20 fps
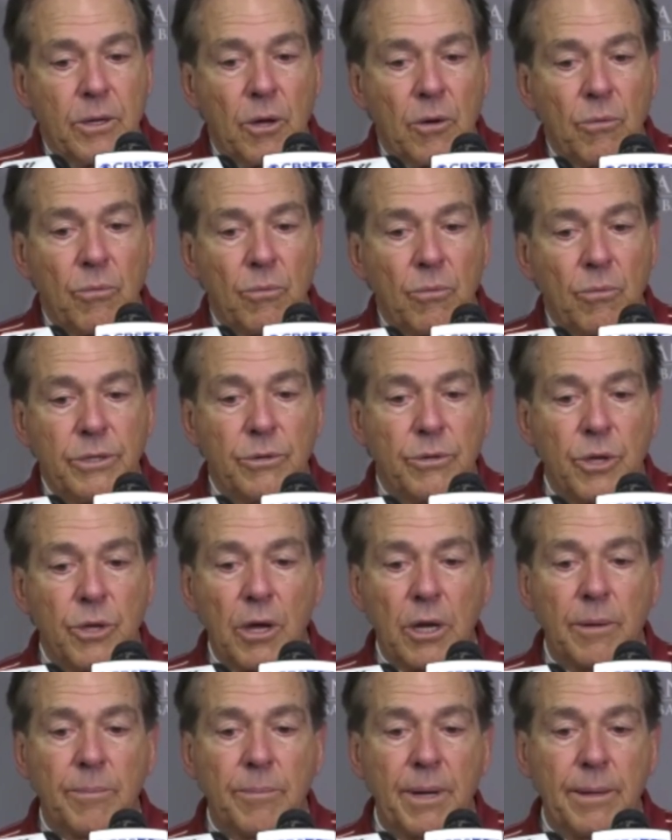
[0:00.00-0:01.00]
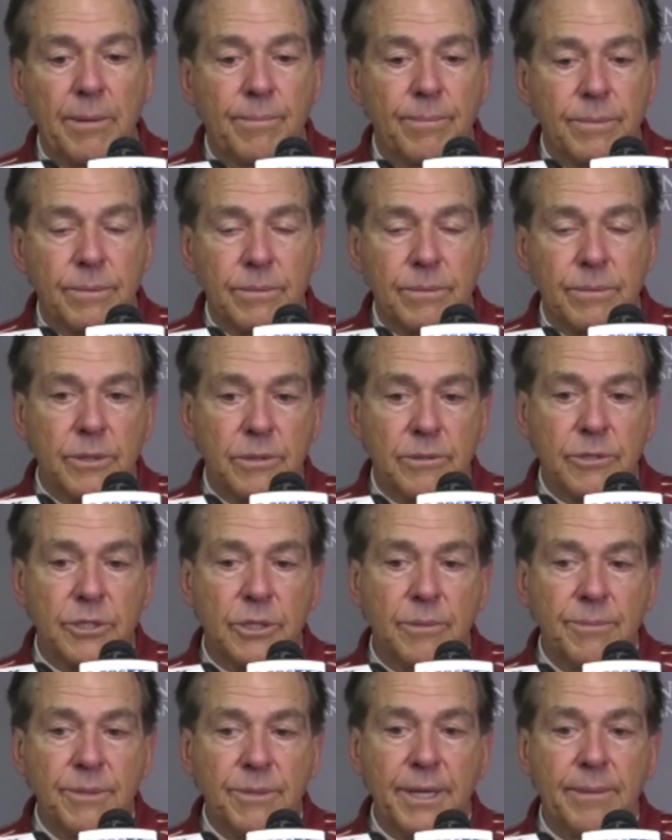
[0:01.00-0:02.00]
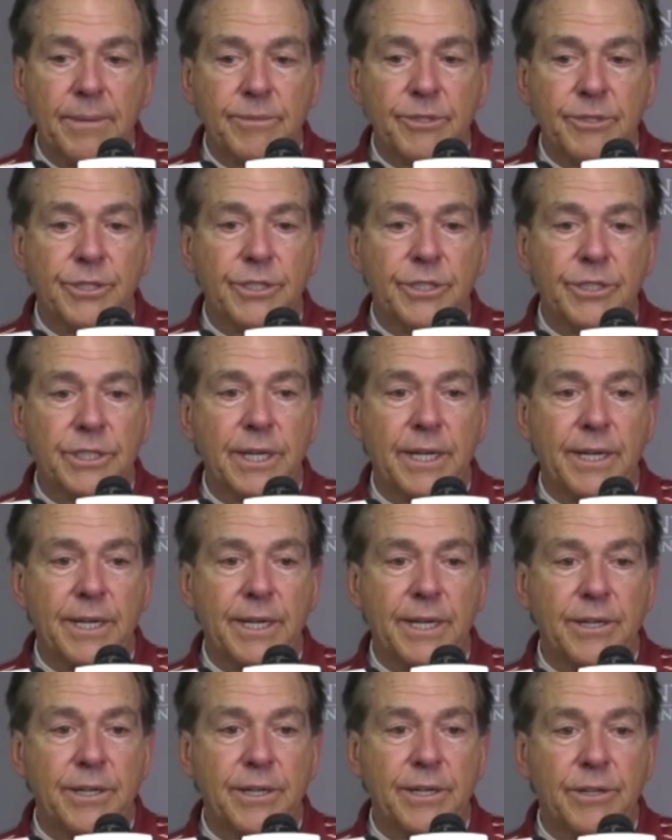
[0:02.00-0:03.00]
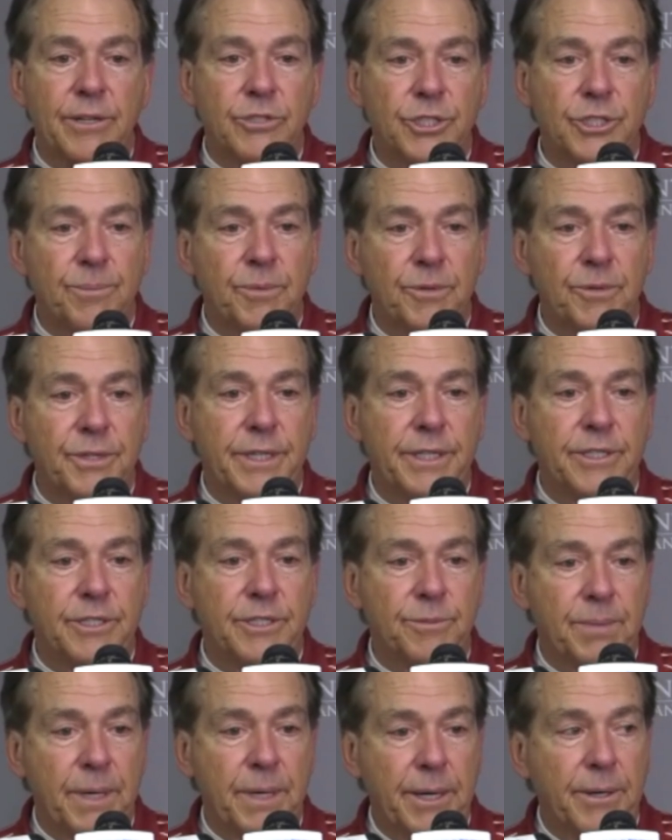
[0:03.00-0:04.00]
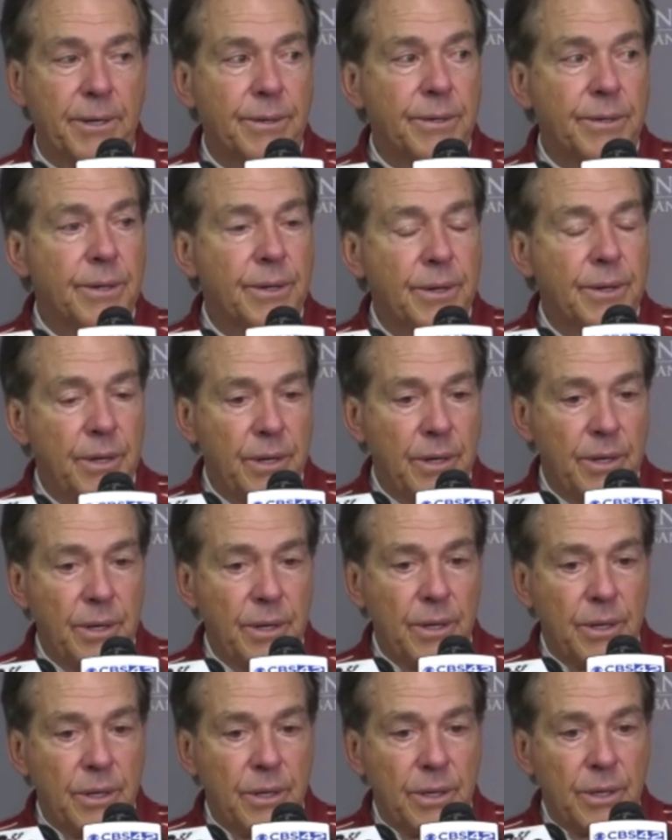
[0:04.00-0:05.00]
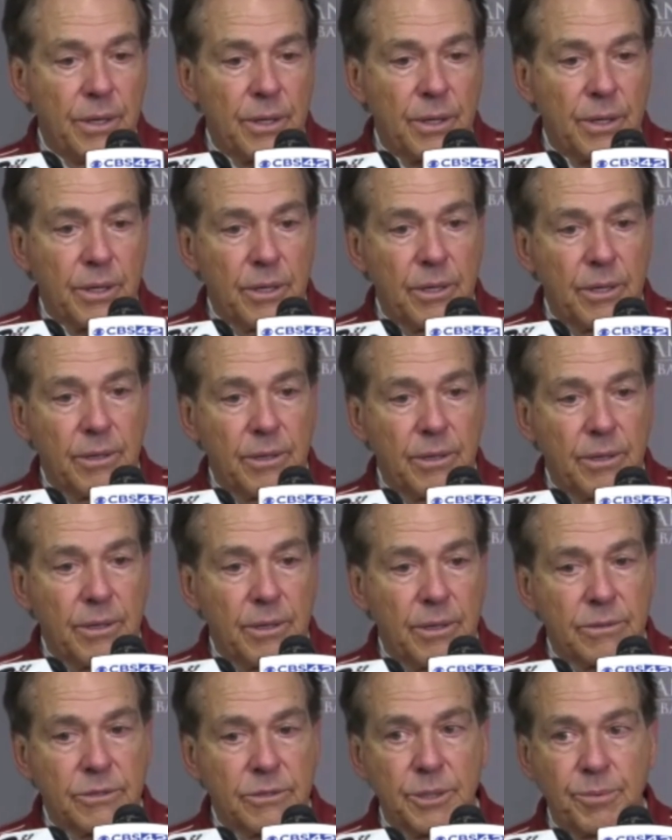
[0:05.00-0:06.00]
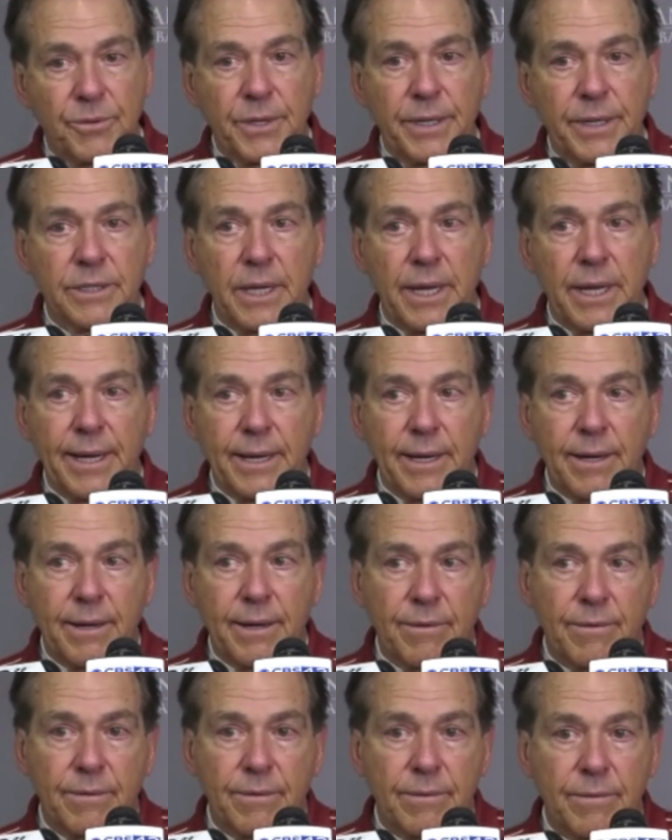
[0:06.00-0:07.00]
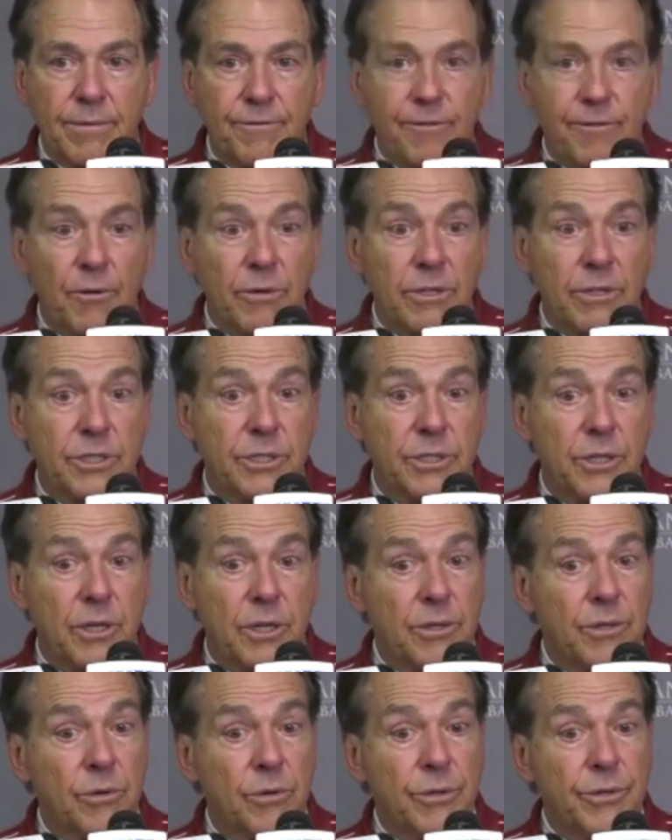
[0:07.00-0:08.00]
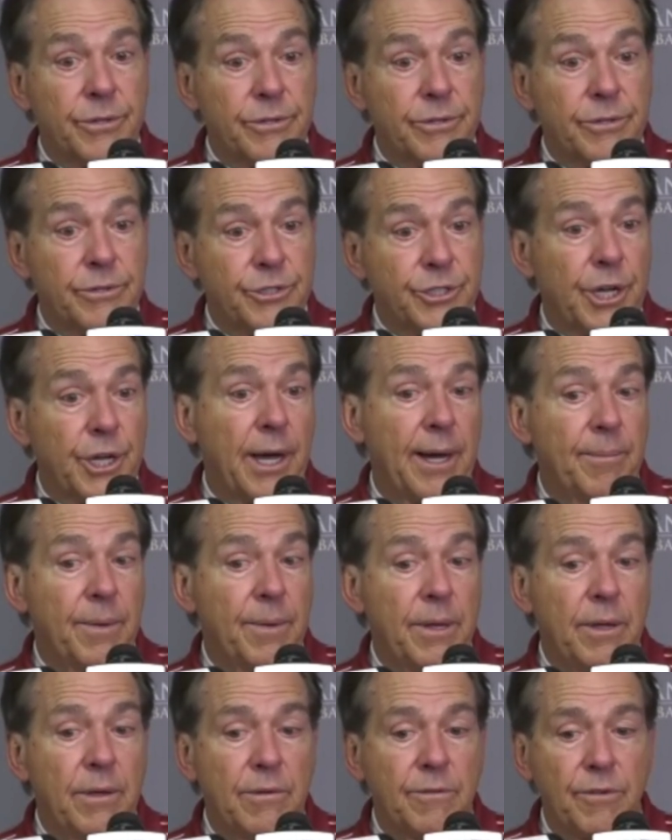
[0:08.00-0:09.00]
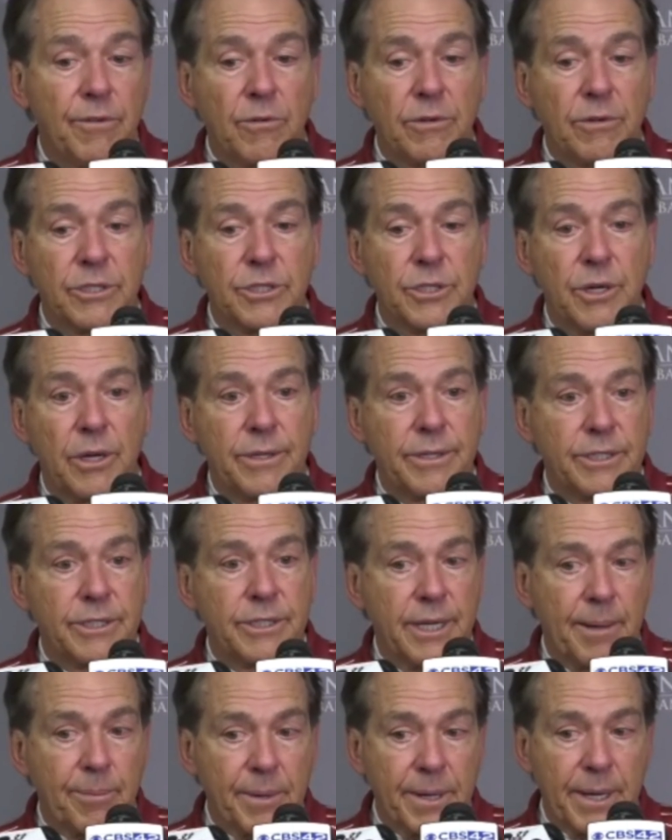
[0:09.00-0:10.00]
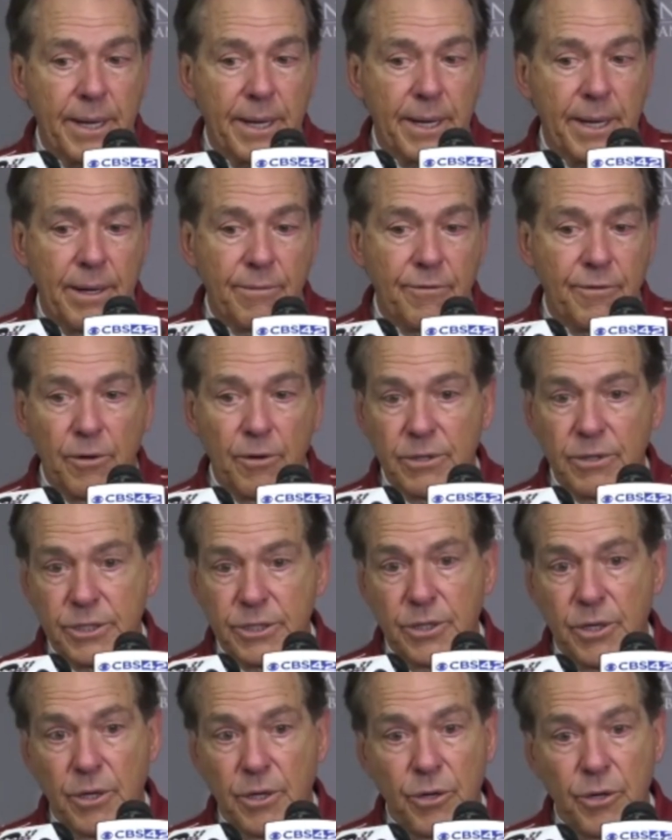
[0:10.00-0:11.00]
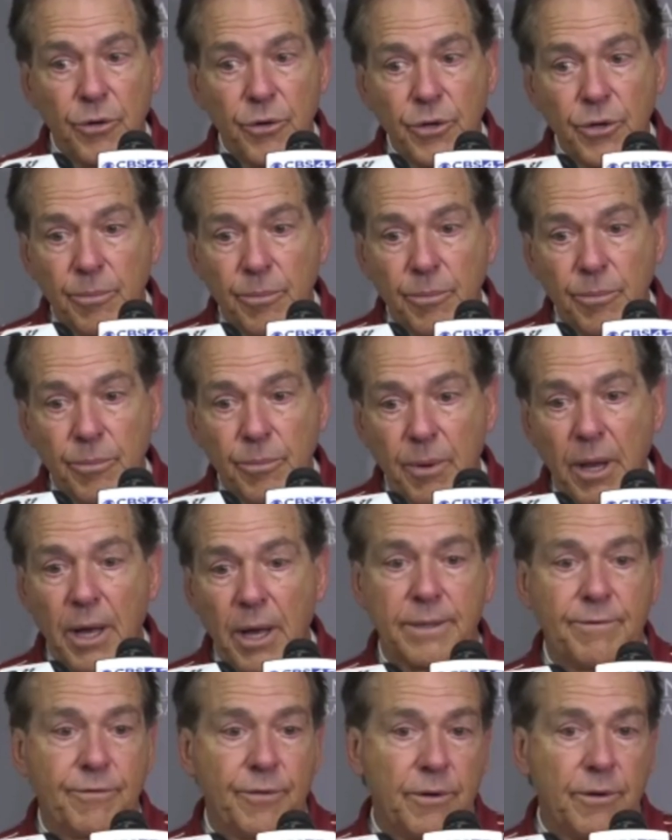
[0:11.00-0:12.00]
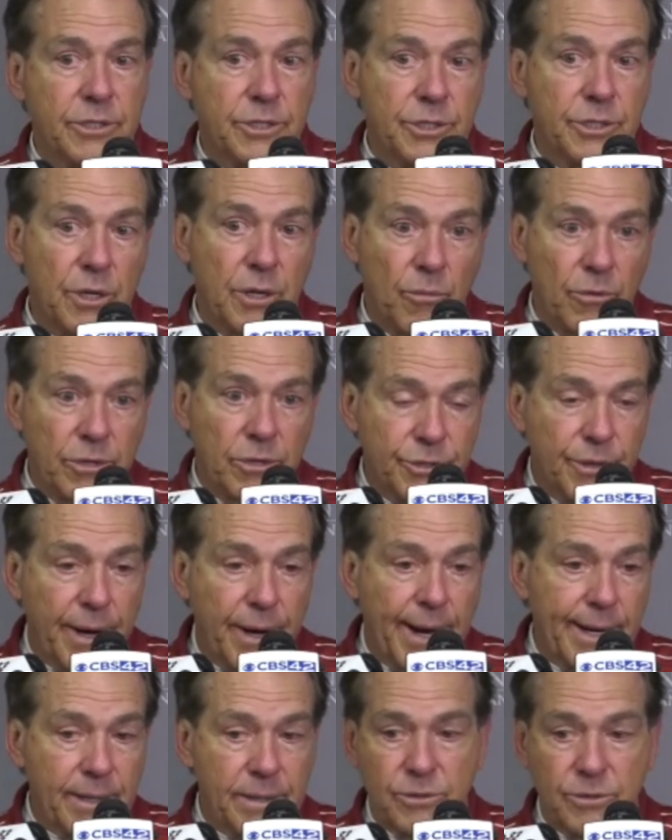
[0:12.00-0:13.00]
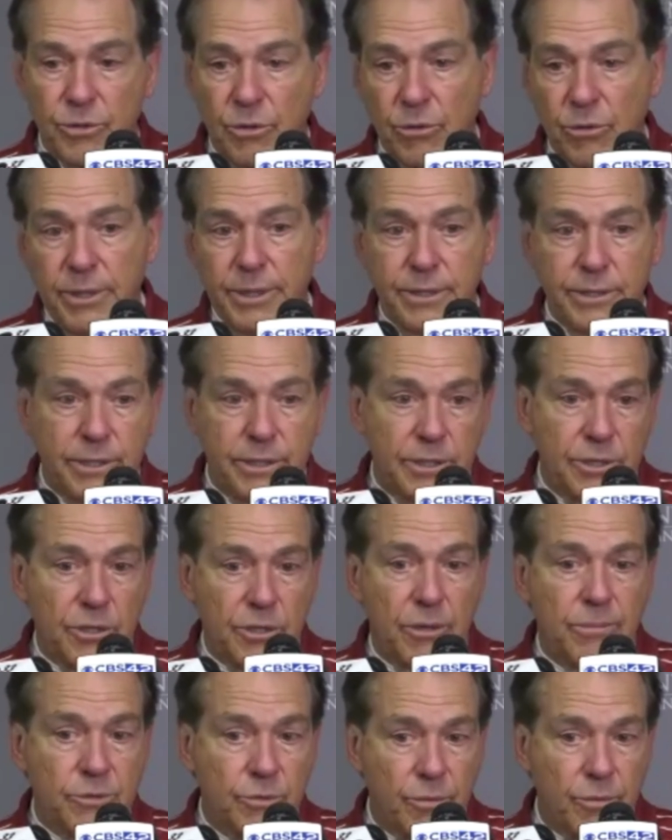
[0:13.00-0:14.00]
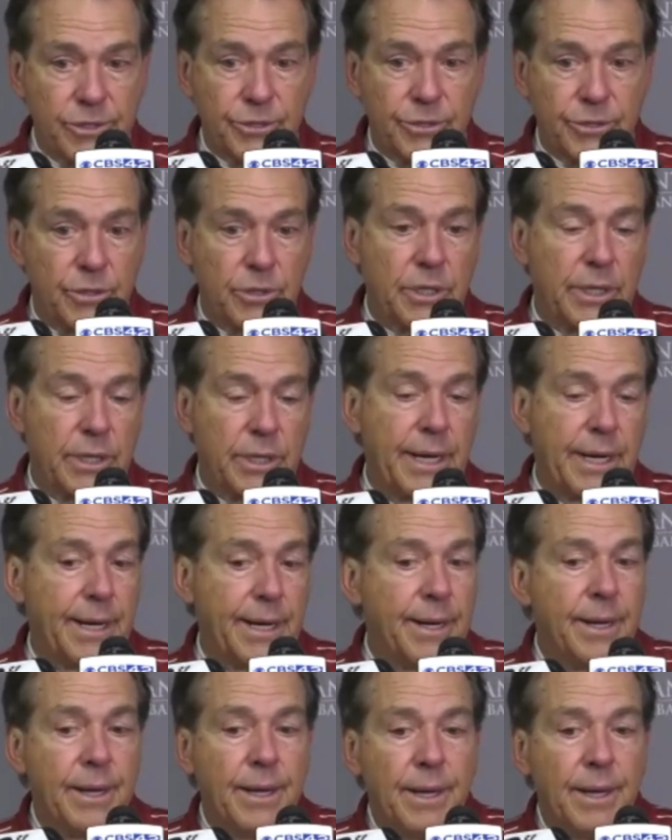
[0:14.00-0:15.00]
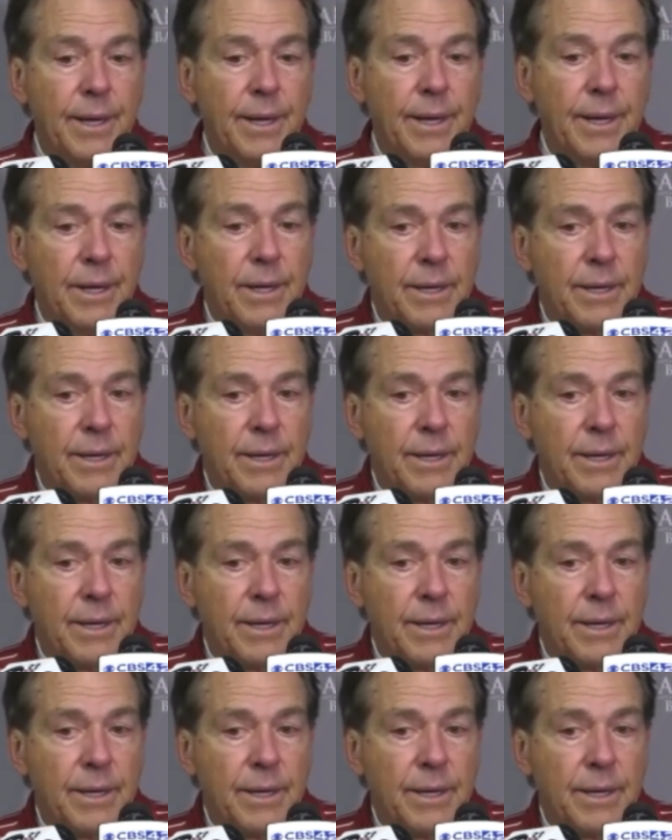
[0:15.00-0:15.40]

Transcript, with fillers: you know, when you talk about, you know, sometimes you just got to do simple things better. You know, simple things like focusing on doing your job, focusing on snap count, focusing on who you're blocking, focusing on what your eye control is in terms of what you're looking at.